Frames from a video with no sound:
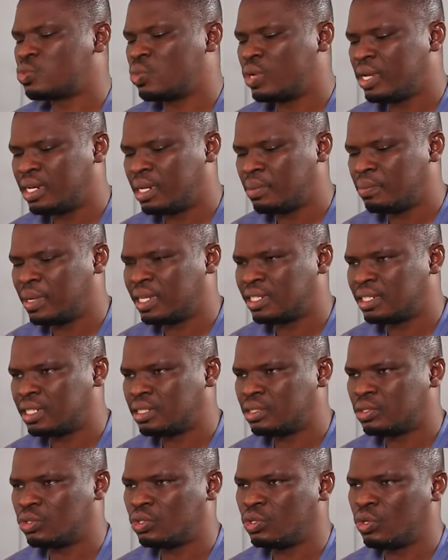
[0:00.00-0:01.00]
when the
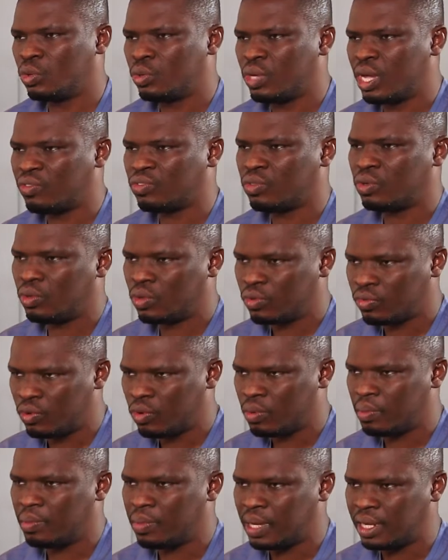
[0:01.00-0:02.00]
budget. You know, we have to look for
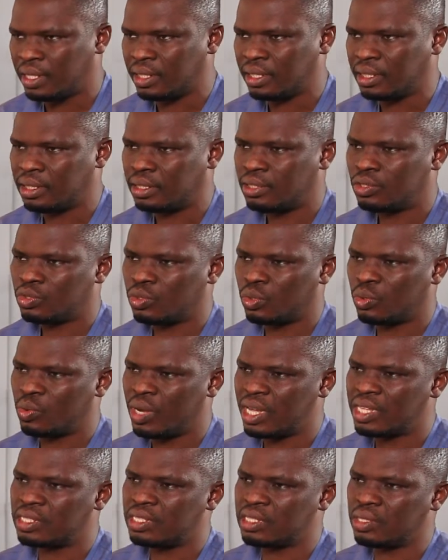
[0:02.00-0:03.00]
money. Yeah. So
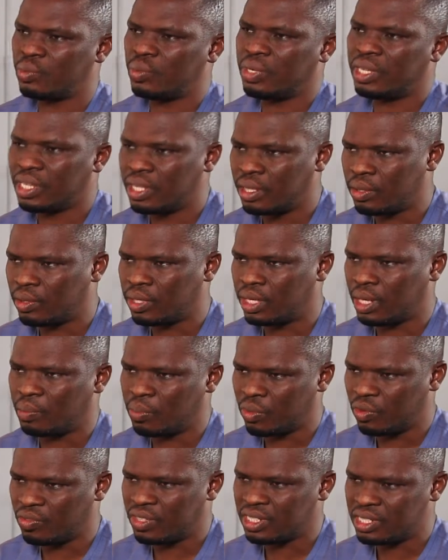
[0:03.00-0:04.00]
once the
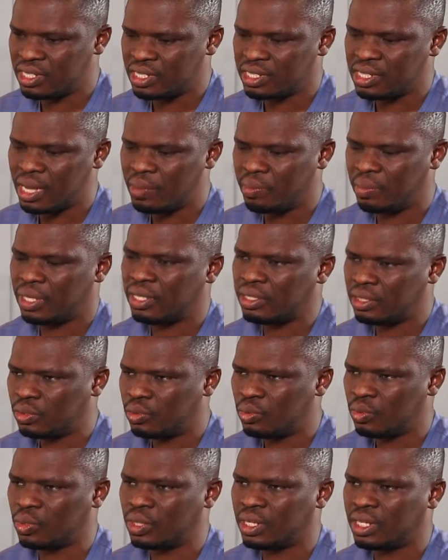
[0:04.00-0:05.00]
provisions are made,
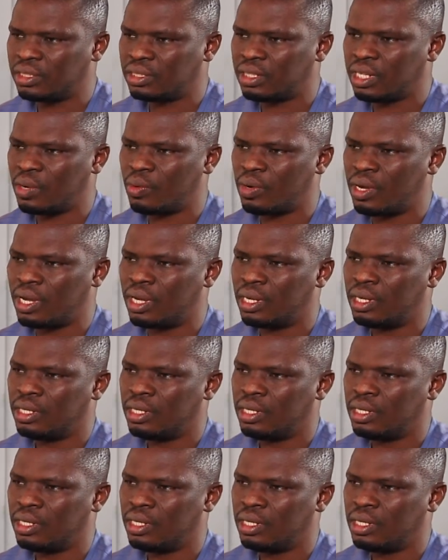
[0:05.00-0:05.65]
we'll get our